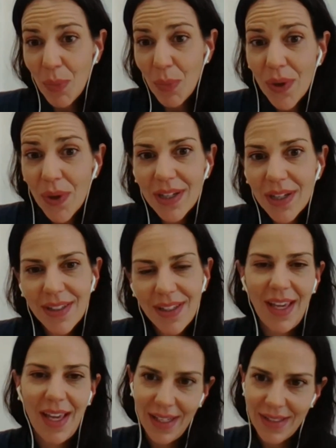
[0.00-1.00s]
book
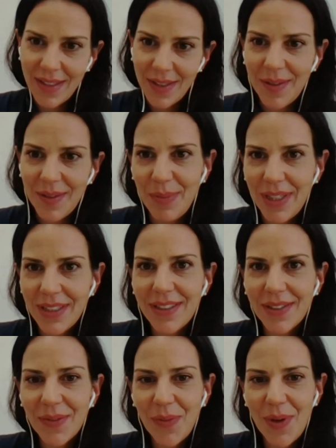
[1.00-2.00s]
yet,
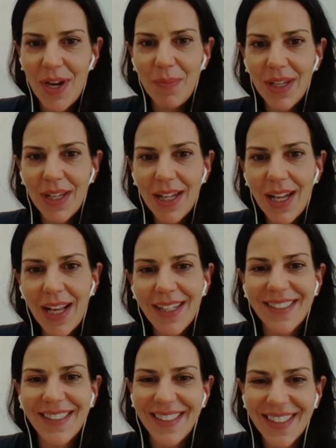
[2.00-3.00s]
but we are planning
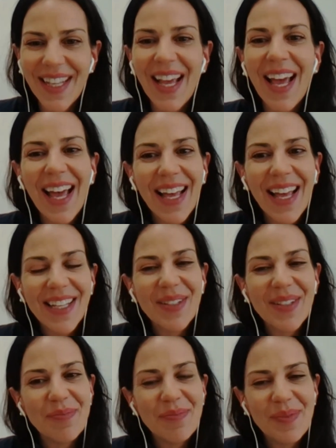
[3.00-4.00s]
that.
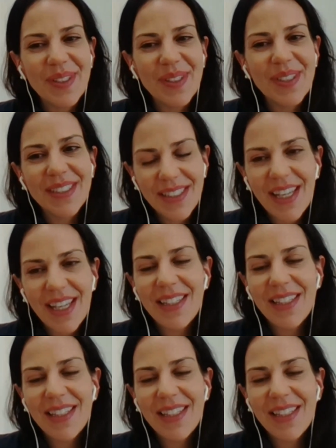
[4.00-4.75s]
But yeah,